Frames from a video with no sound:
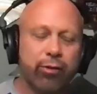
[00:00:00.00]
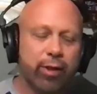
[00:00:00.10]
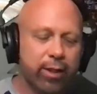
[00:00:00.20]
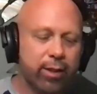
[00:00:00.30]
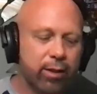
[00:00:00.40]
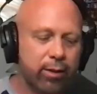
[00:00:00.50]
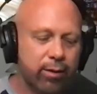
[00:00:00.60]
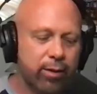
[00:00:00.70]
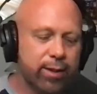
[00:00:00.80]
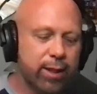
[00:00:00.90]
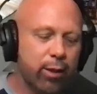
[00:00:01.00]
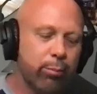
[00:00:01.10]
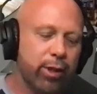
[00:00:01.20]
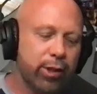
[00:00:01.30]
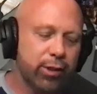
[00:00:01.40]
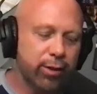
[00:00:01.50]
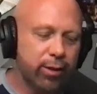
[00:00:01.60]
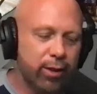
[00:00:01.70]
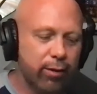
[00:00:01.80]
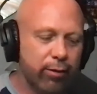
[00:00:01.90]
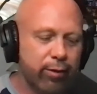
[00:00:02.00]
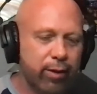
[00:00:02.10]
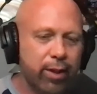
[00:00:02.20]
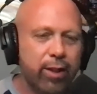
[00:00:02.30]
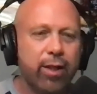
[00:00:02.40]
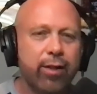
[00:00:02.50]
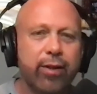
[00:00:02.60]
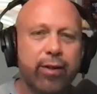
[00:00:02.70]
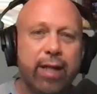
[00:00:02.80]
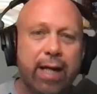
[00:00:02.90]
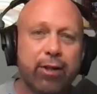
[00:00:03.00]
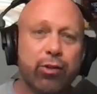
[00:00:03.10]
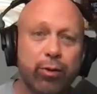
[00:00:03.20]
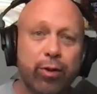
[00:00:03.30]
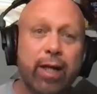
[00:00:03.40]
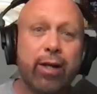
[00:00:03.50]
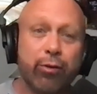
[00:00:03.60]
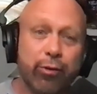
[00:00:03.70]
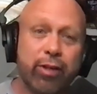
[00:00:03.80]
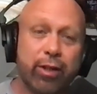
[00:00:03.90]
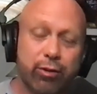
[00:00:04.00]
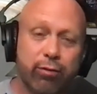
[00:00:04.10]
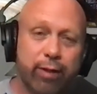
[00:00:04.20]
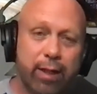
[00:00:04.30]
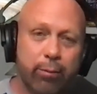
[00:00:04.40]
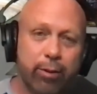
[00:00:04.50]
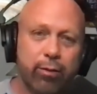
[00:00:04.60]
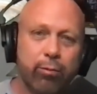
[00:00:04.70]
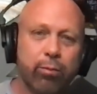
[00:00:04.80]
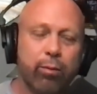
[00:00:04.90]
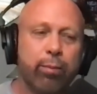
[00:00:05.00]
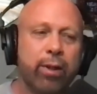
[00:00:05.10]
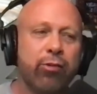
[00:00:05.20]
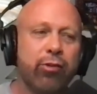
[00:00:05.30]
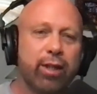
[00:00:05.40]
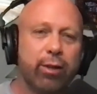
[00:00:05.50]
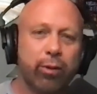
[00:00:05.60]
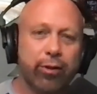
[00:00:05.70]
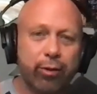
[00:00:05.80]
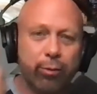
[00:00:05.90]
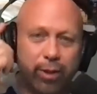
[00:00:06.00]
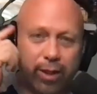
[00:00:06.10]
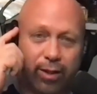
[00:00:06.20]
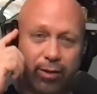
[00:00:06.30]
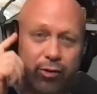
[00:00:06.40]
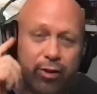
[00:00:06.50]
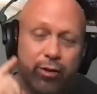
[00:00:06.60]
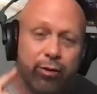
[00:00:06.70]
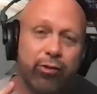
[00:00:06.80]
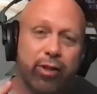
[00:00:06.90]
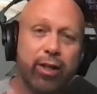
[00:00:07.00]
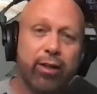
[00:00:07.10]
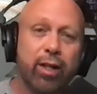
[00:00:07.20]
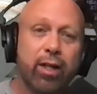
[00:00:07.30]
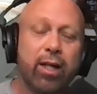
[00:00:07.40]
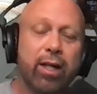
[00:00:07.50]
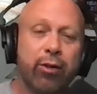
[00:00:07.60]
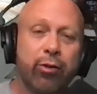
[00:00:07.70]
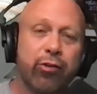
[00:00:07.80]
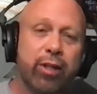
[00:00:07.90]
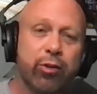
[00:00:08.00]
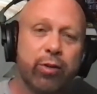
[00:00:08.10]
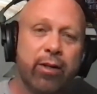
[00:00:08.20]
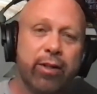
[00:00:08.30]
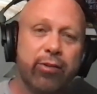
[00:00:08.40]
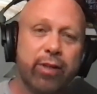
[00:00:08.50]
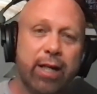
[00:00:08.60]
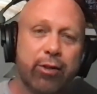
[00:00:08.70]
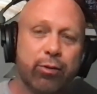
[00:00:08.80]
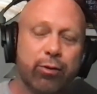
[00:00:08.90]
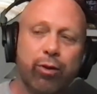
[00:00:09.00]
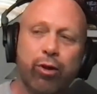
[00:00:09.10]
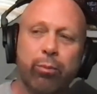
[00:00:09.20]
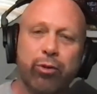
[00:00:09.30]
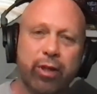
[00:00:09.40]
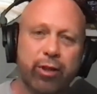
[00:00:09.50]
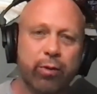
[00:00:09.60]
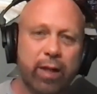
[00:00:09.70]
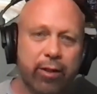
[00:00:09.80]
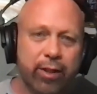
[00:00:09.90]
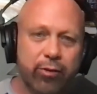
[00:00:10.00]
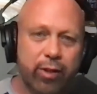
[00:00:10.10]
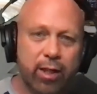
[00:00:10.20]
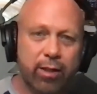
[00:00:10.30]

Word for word: like the celebration of the natural heterosexual family, basically what they're reading is you're saying heterosexuality is natural, homosexuality is not.